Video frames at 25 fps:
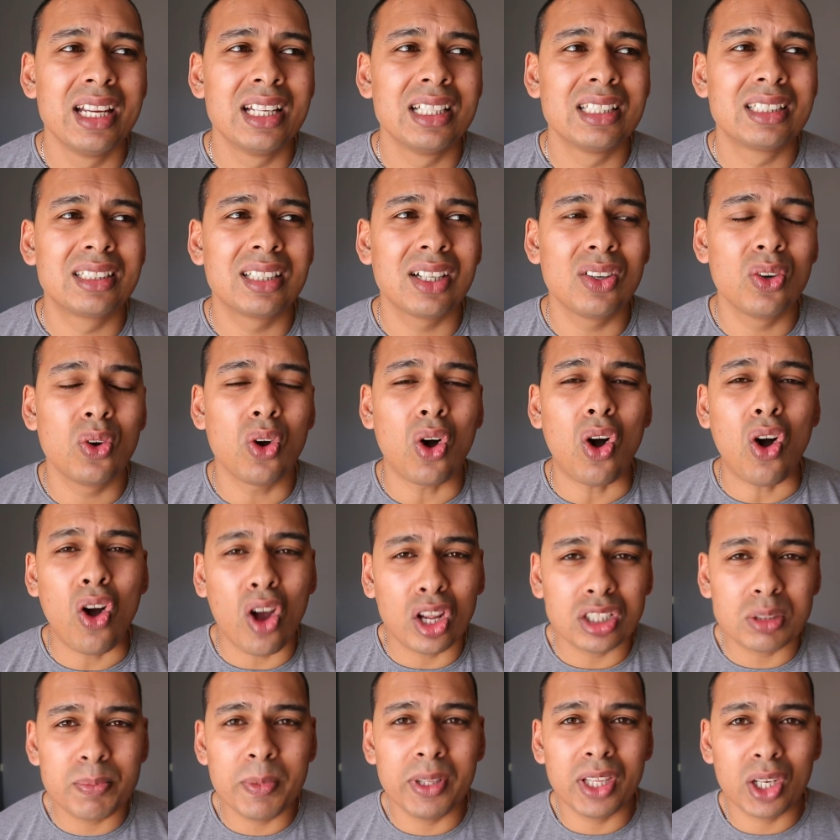So
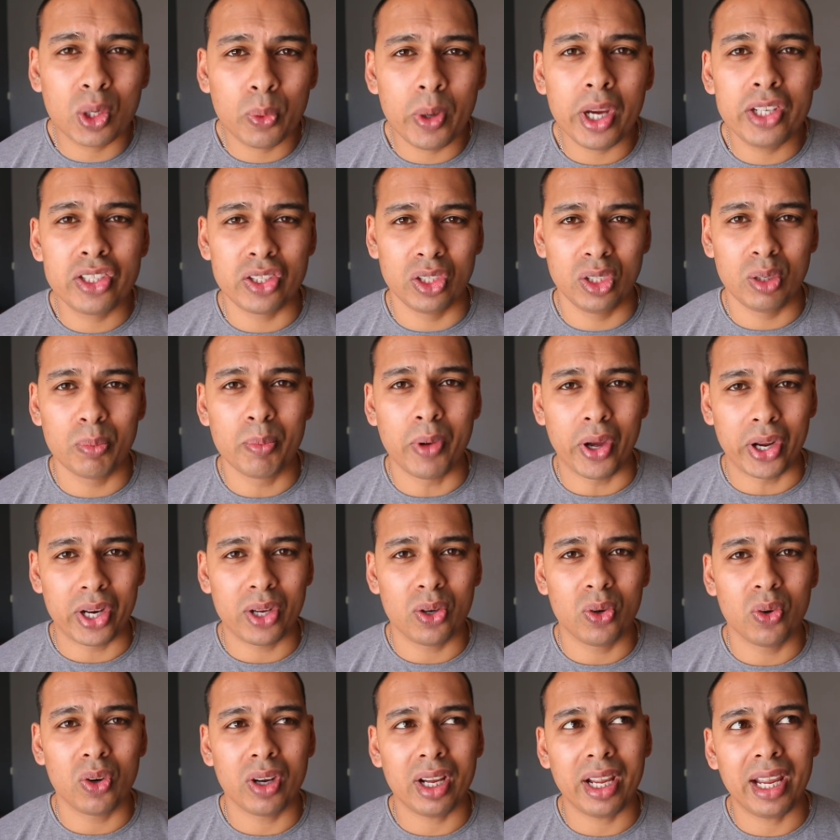ask me the question
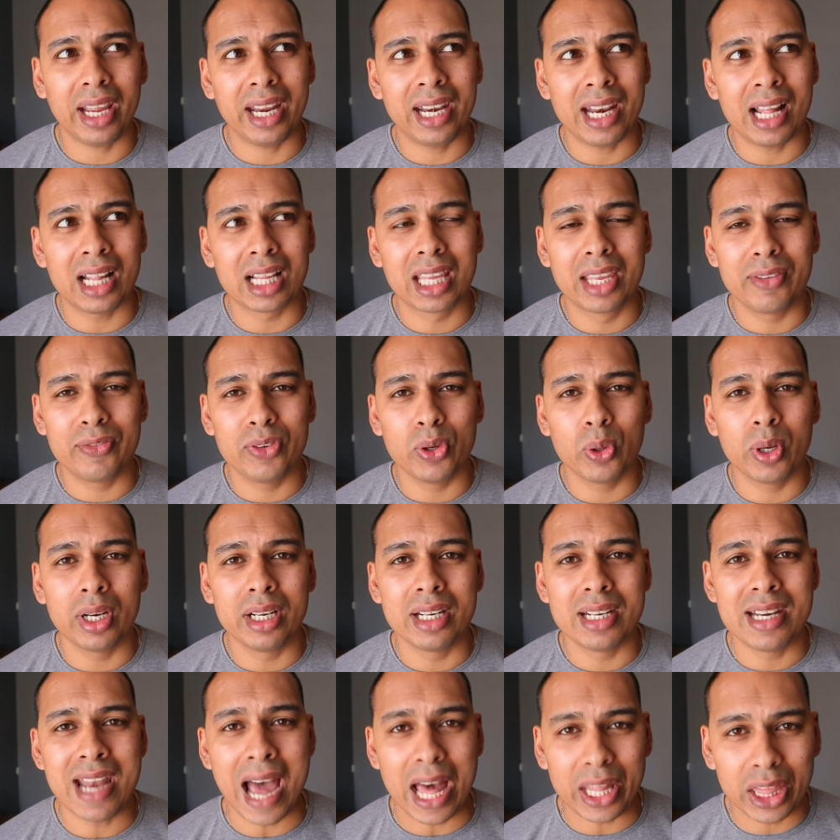tomorrow and I'll give you
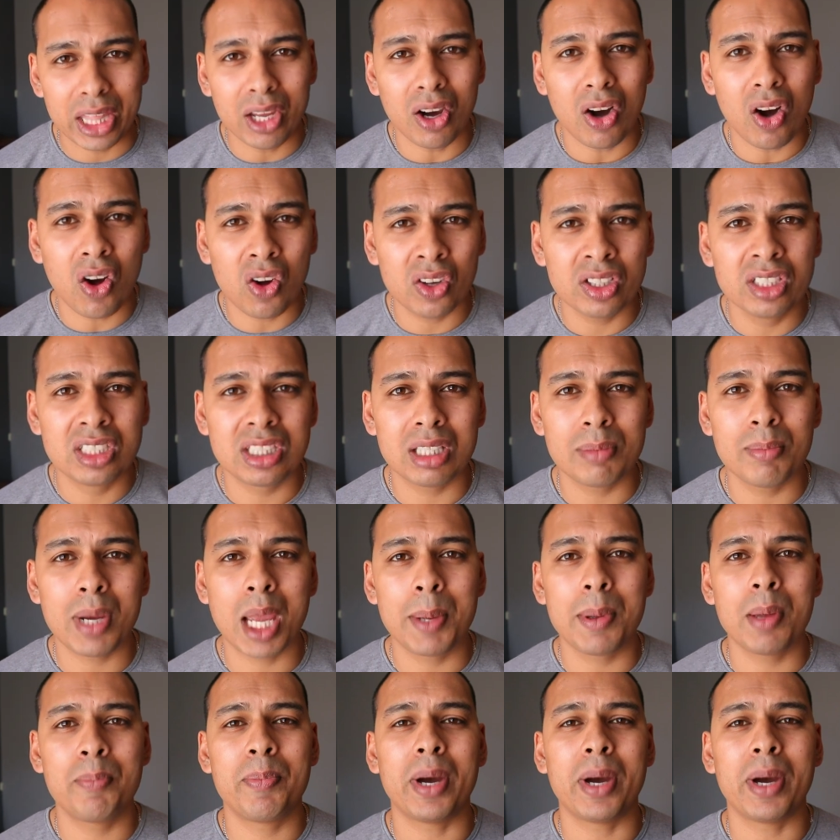another answer maybe.